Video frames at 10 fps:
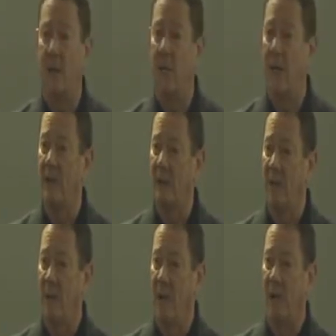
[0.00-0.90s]
and it
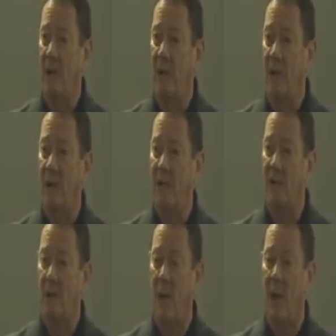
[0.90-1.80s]
raises your HDL
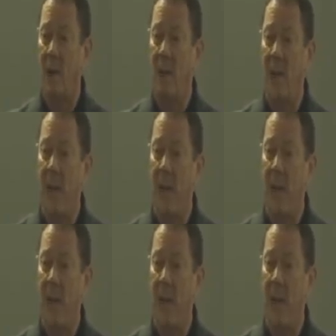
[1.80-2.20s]
cholesterol.